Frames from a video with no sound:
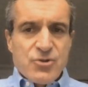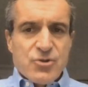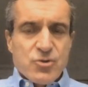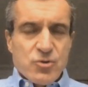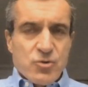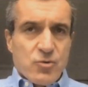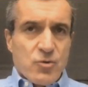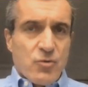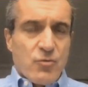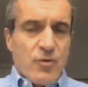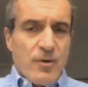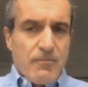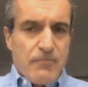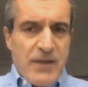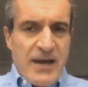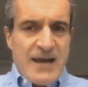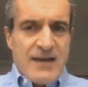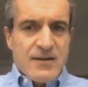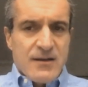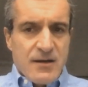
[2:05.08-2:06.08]
to
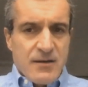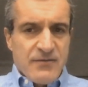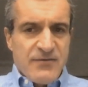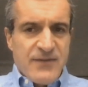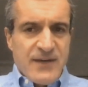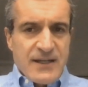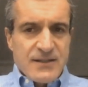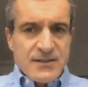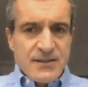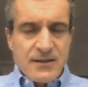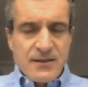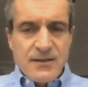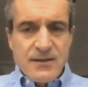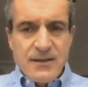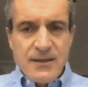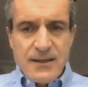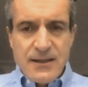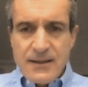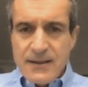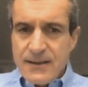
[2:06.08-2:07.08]
repair the lymphatic
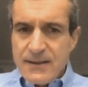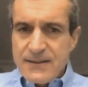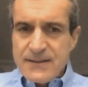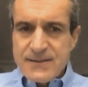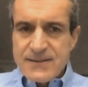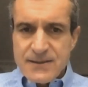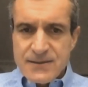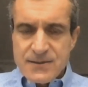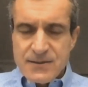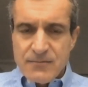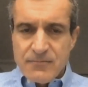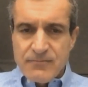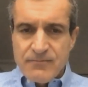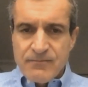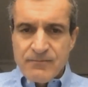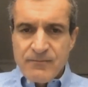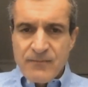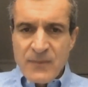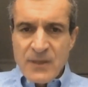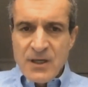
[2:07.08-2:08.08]

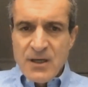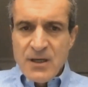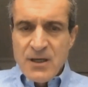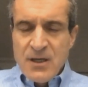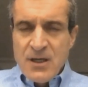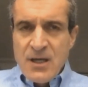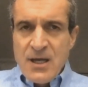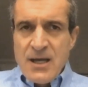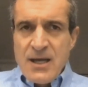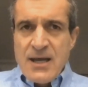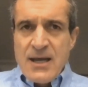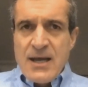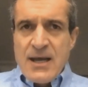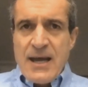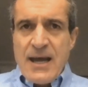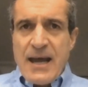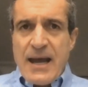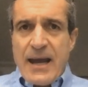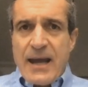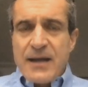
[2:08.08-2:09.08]
system.
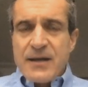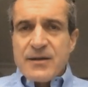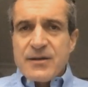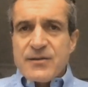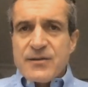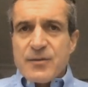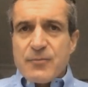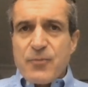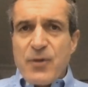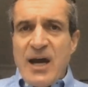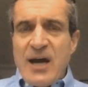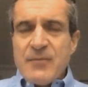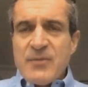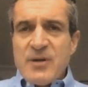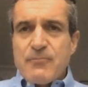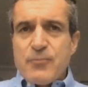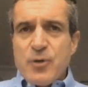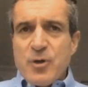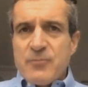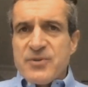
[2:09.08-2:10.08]
And the
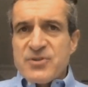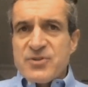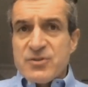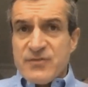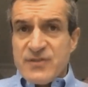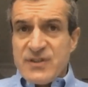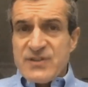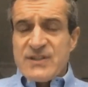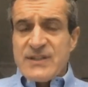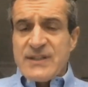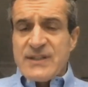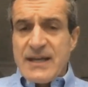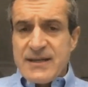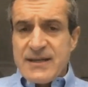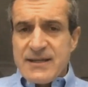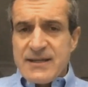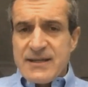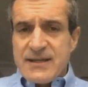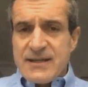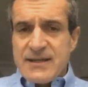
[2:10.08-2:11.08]
primary purpose of the
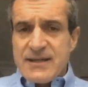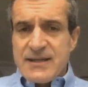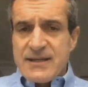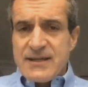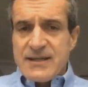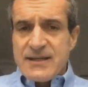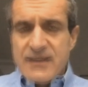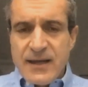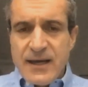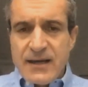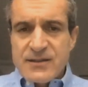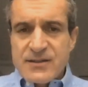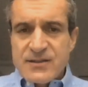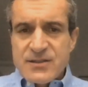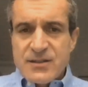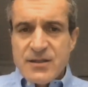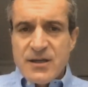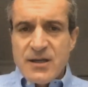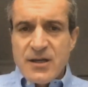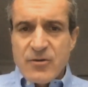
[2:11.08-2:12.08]
study
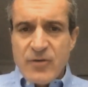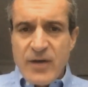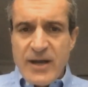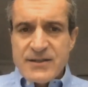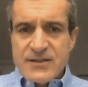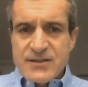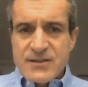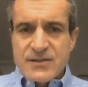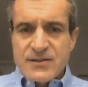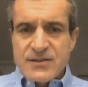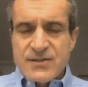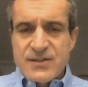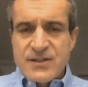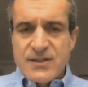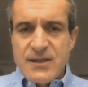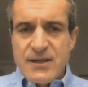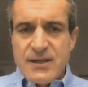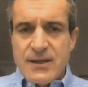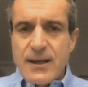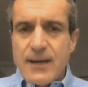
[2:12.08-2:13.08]
that
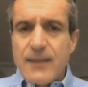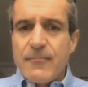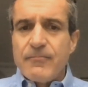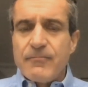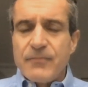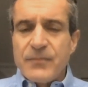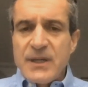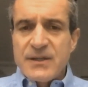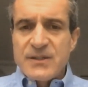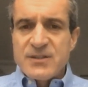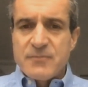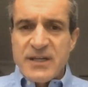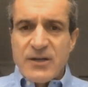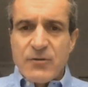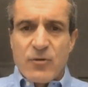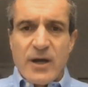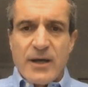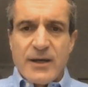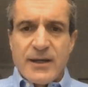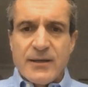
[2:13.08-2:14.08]
Herantis has
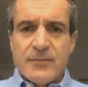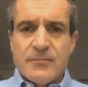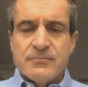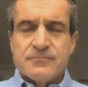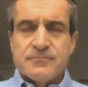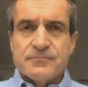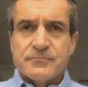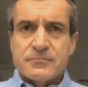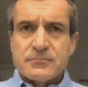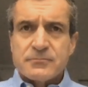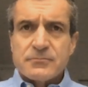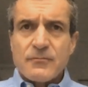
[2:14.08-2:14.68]
been running